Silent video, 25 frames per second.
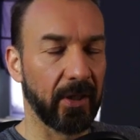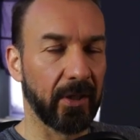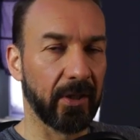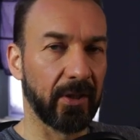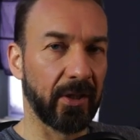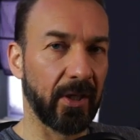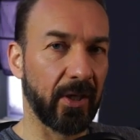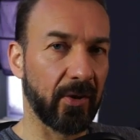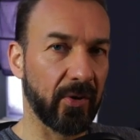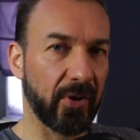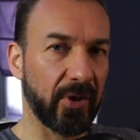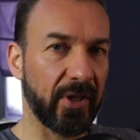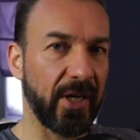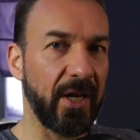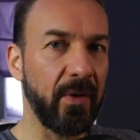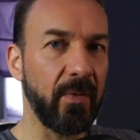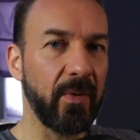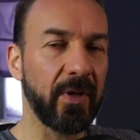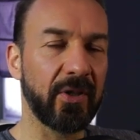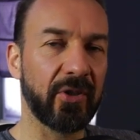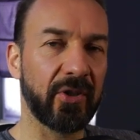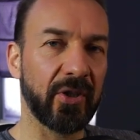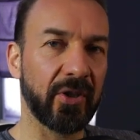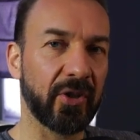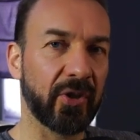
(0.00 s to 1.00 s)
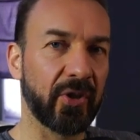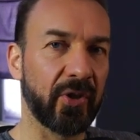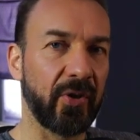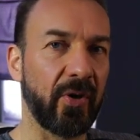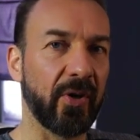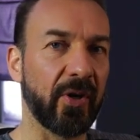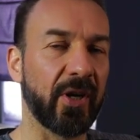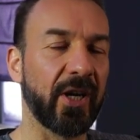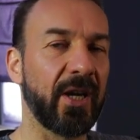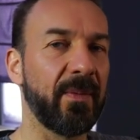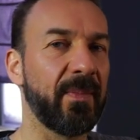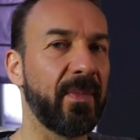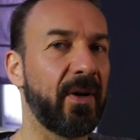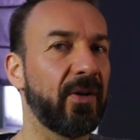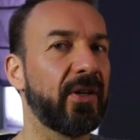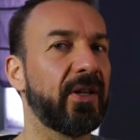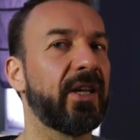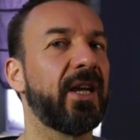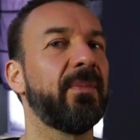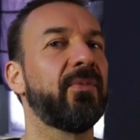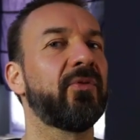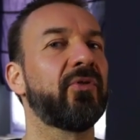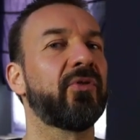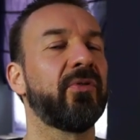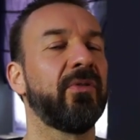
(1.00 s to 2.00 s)
Now today we're just talking about
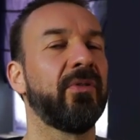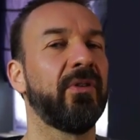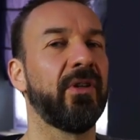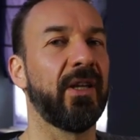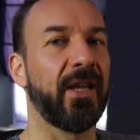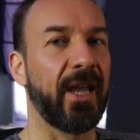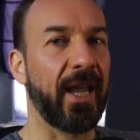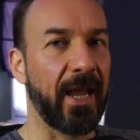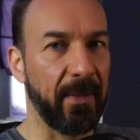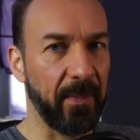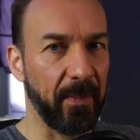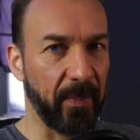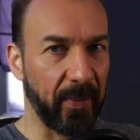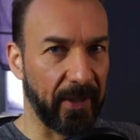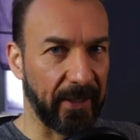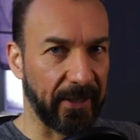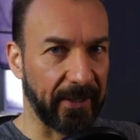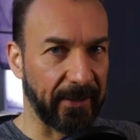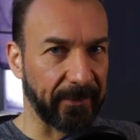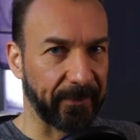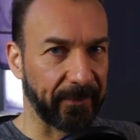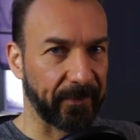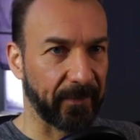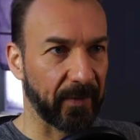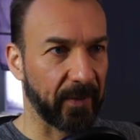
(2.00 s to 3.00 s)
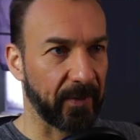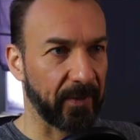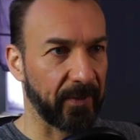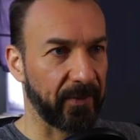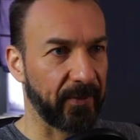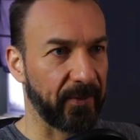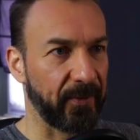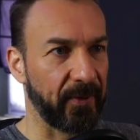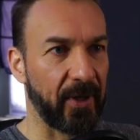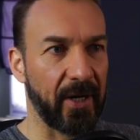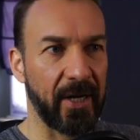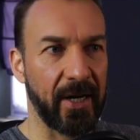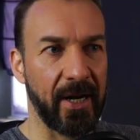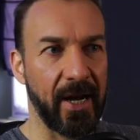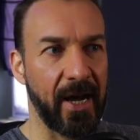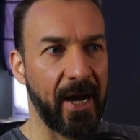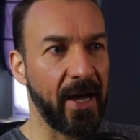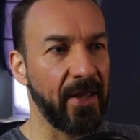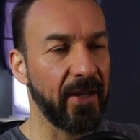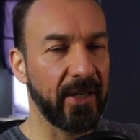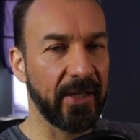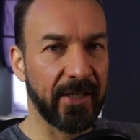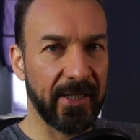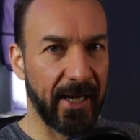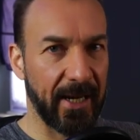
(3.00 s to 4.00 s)
capturing gameplay. For
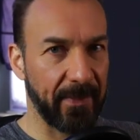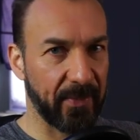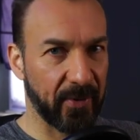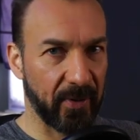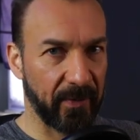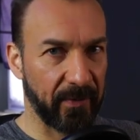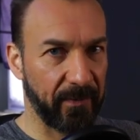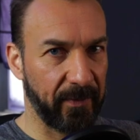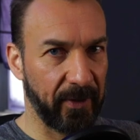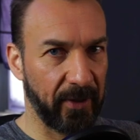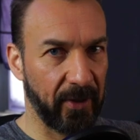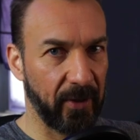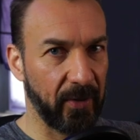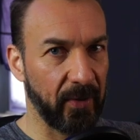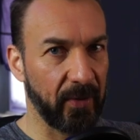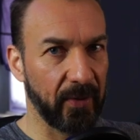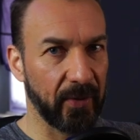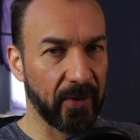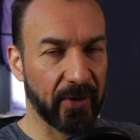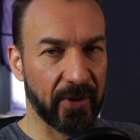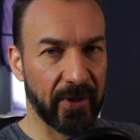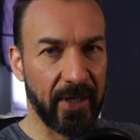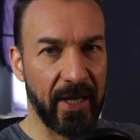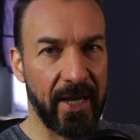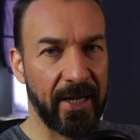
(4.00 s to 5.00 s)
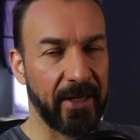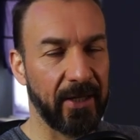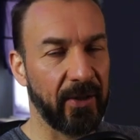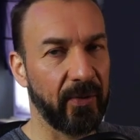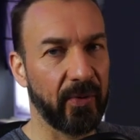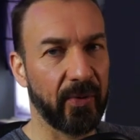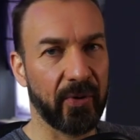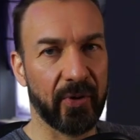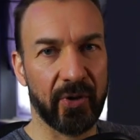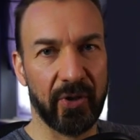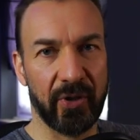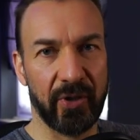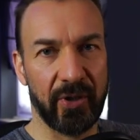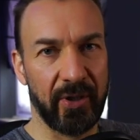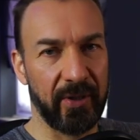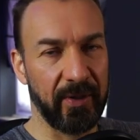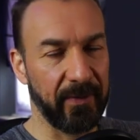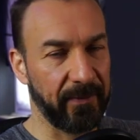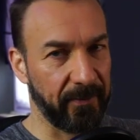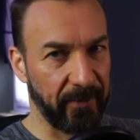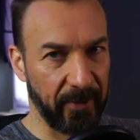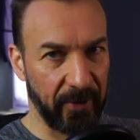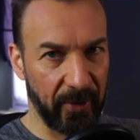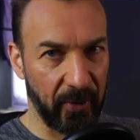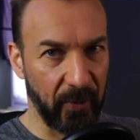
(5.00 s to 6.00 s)
other types of videos I use
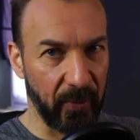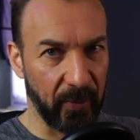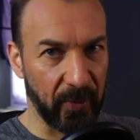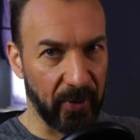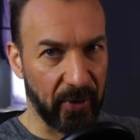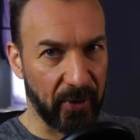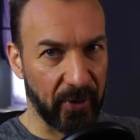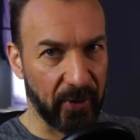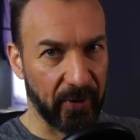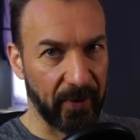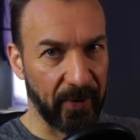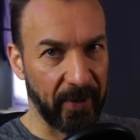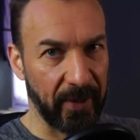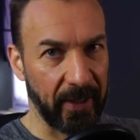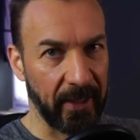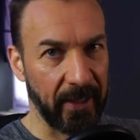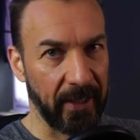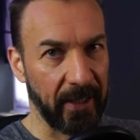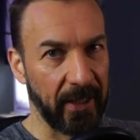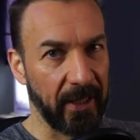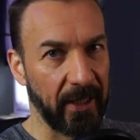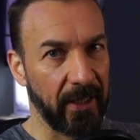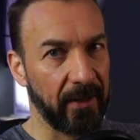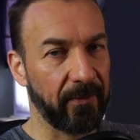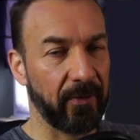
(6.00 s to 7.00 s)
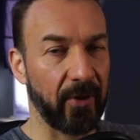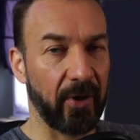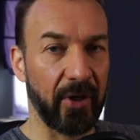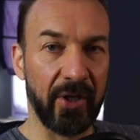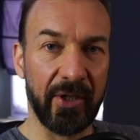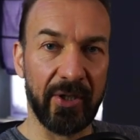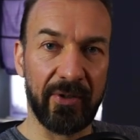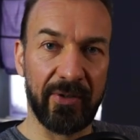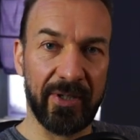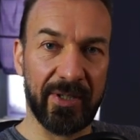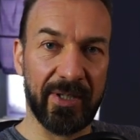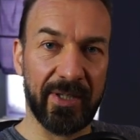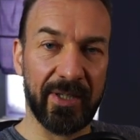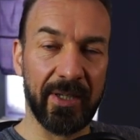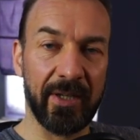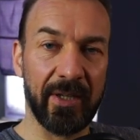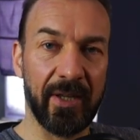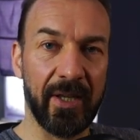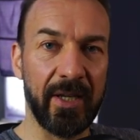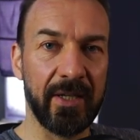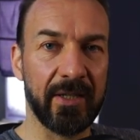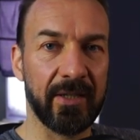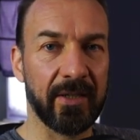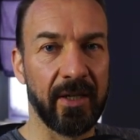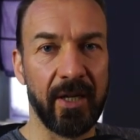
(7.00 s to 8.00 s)
different tools. If you're interested in
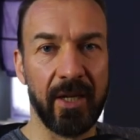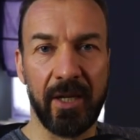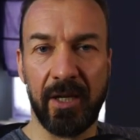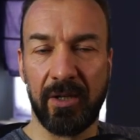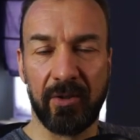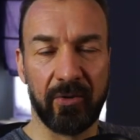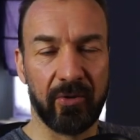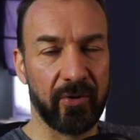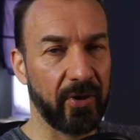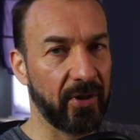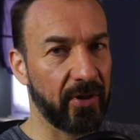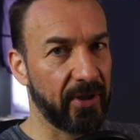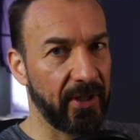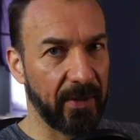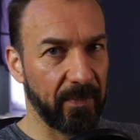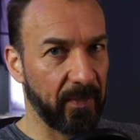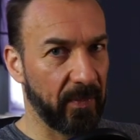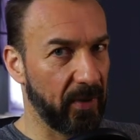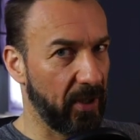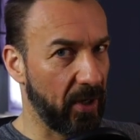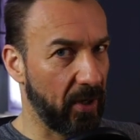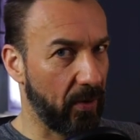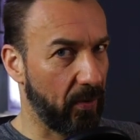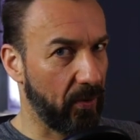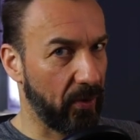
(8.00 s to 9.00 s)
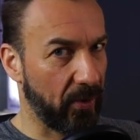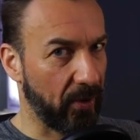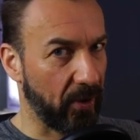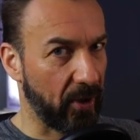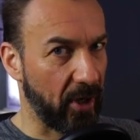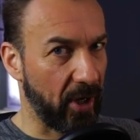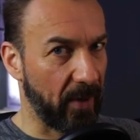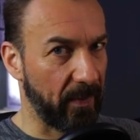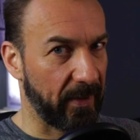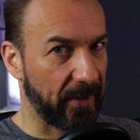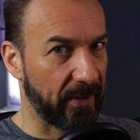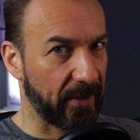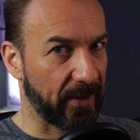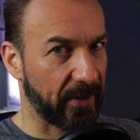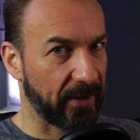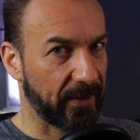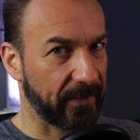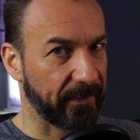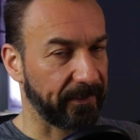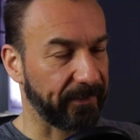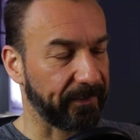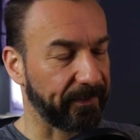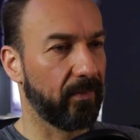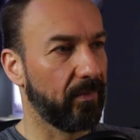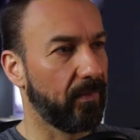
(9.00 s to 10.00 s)
that, just let me know in the comments.
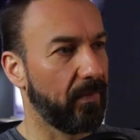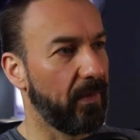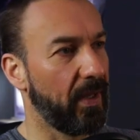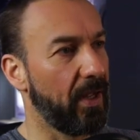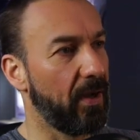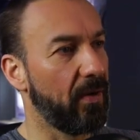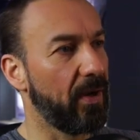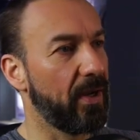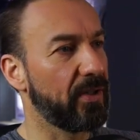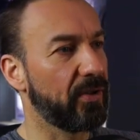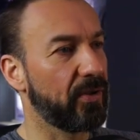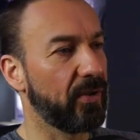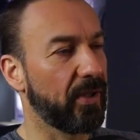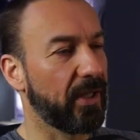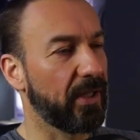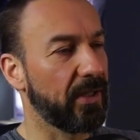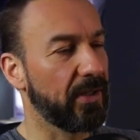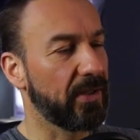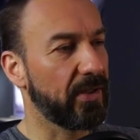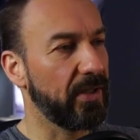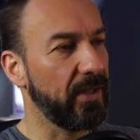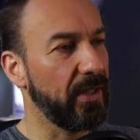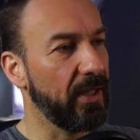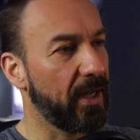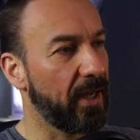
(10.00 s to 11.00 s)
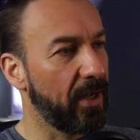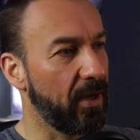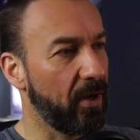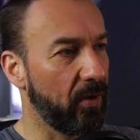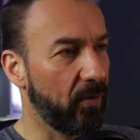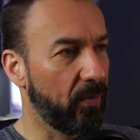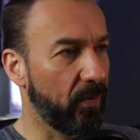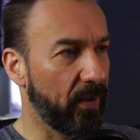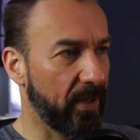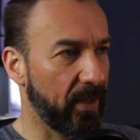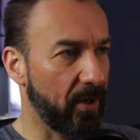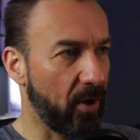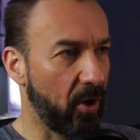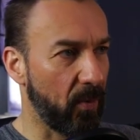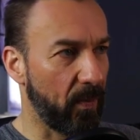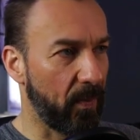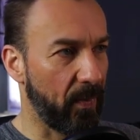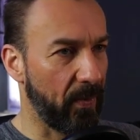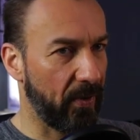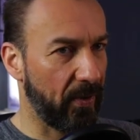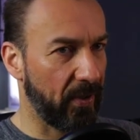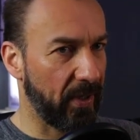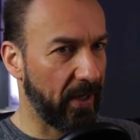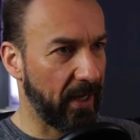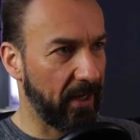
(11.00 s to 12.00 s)
Now as you can see I already
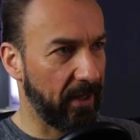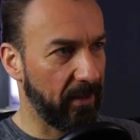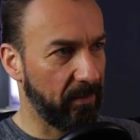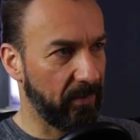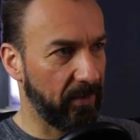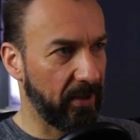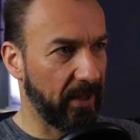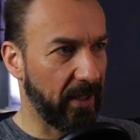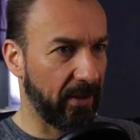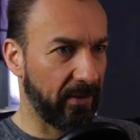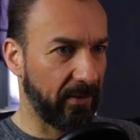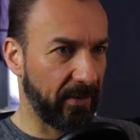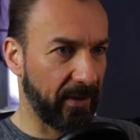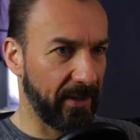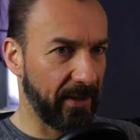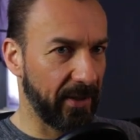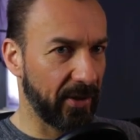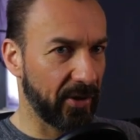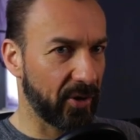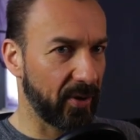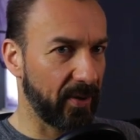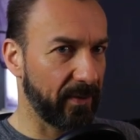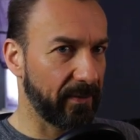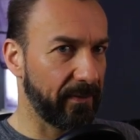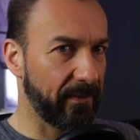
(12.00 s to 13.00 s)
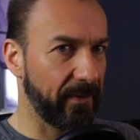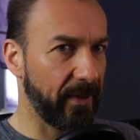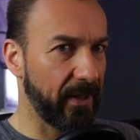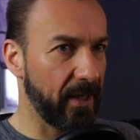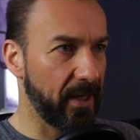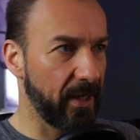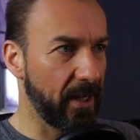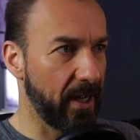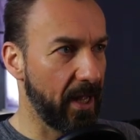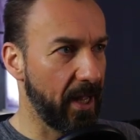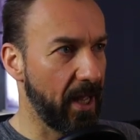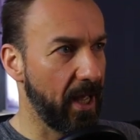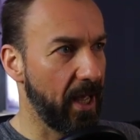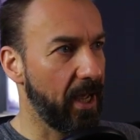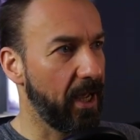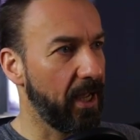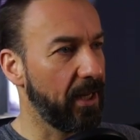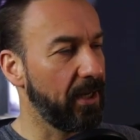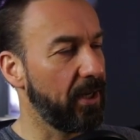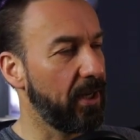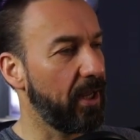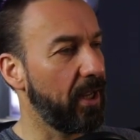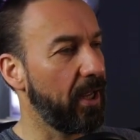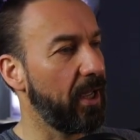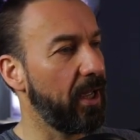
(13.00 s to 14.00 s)
opened the AMD Adrenalin software
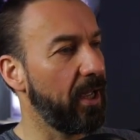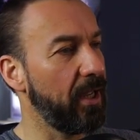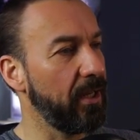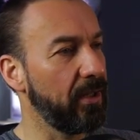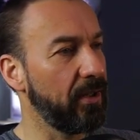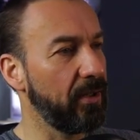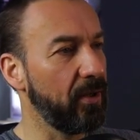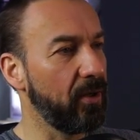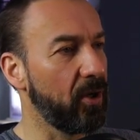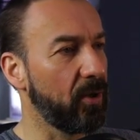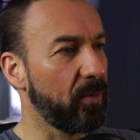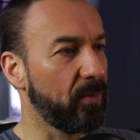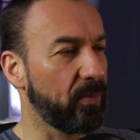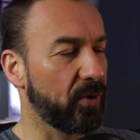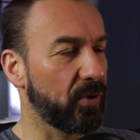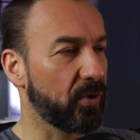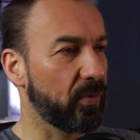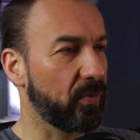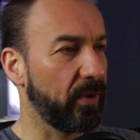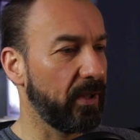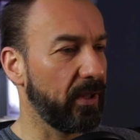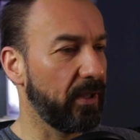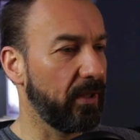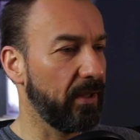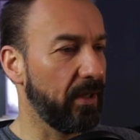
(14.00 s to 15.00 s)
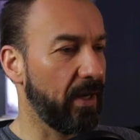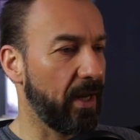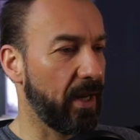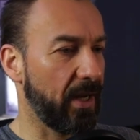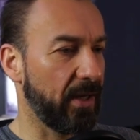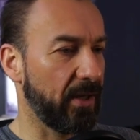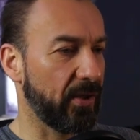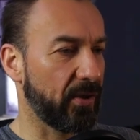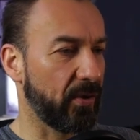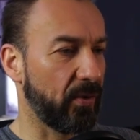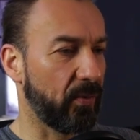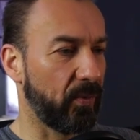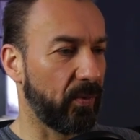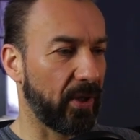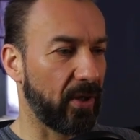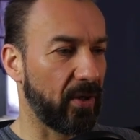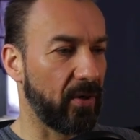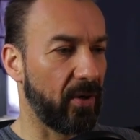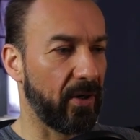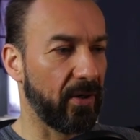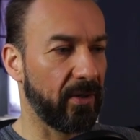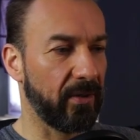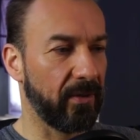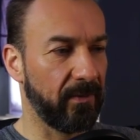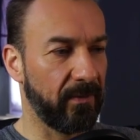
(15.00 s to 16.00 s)
and at the home screen, there's a
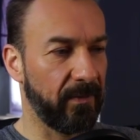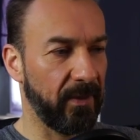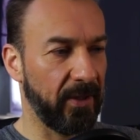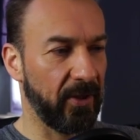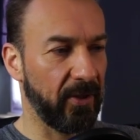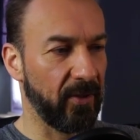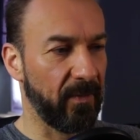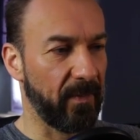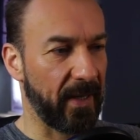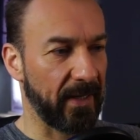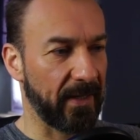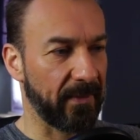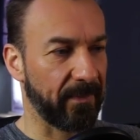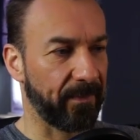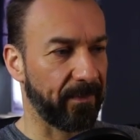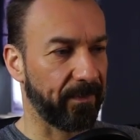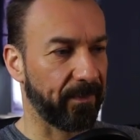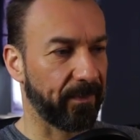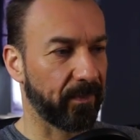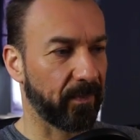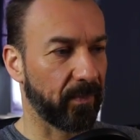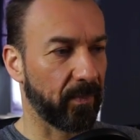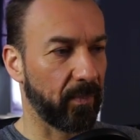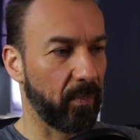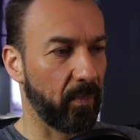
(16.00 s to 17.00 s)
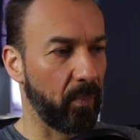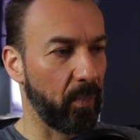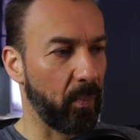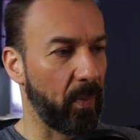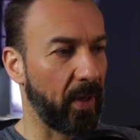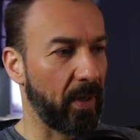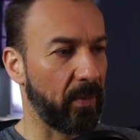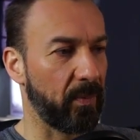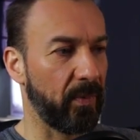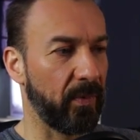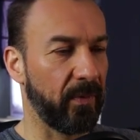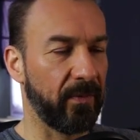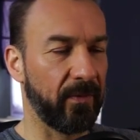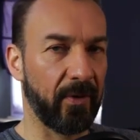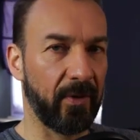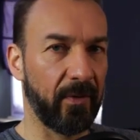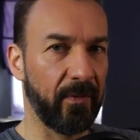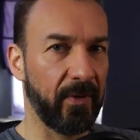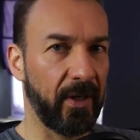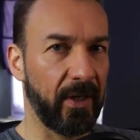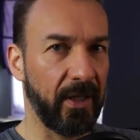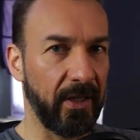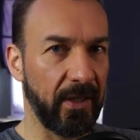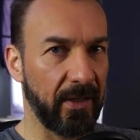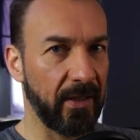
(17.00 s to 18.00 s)
record video button. But before
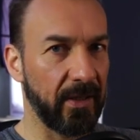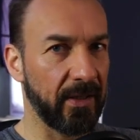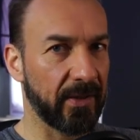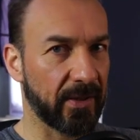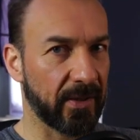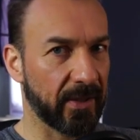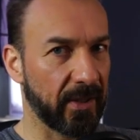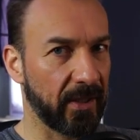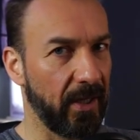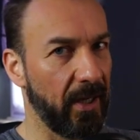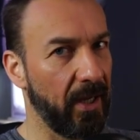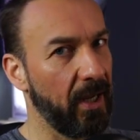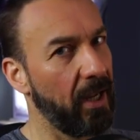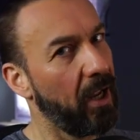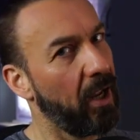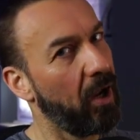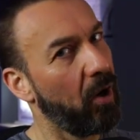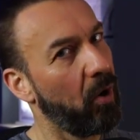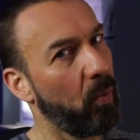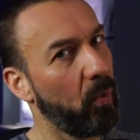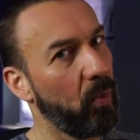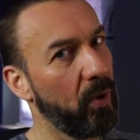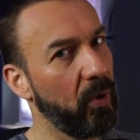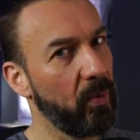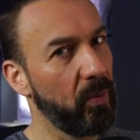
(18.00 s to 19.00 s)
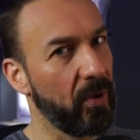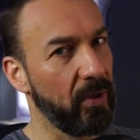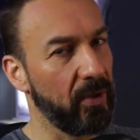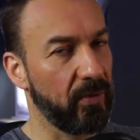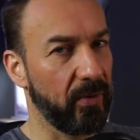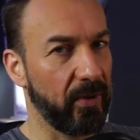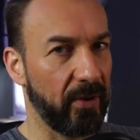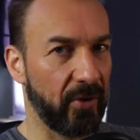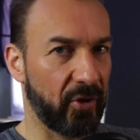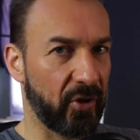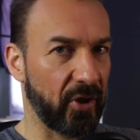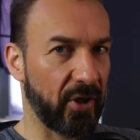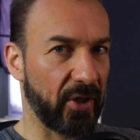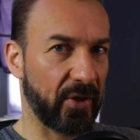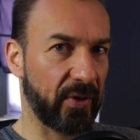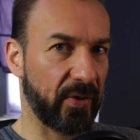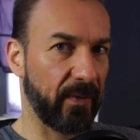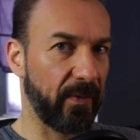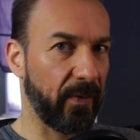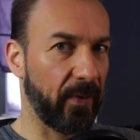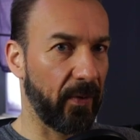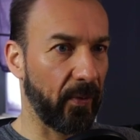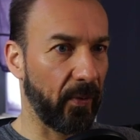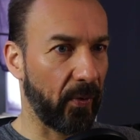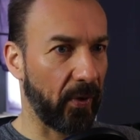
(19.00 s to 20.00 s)
we hit this, we want to adjust a
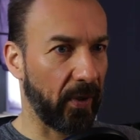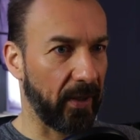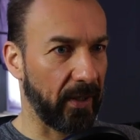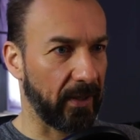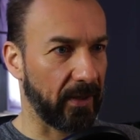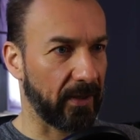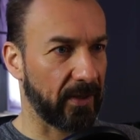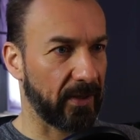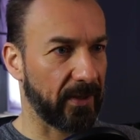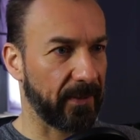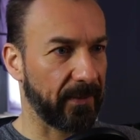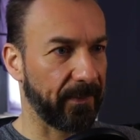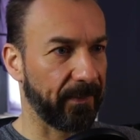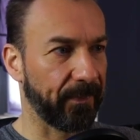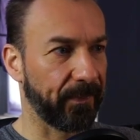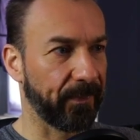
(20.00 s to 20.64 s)
few things.